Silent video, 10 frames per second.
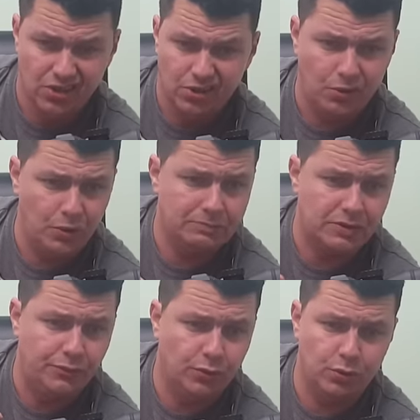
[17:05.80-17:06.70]
all the way up
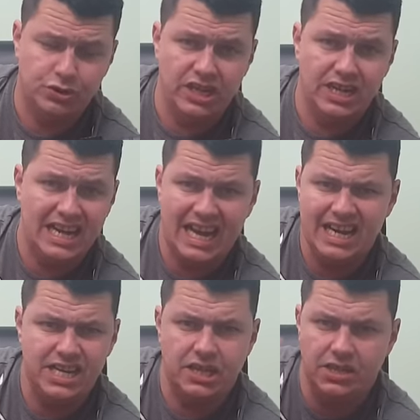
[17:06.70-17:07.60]
to 14,
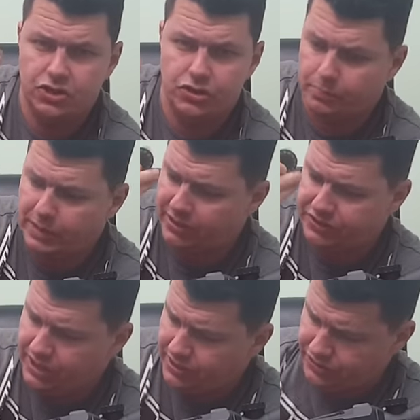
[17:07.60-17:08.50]
18-shot
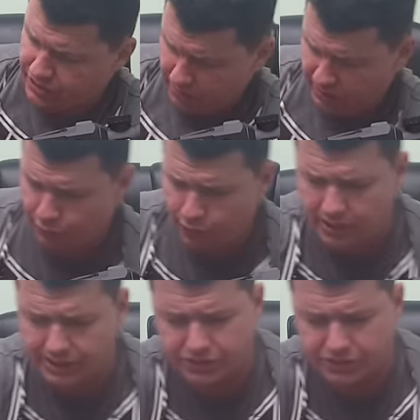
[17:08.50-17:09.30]
magazines, so it really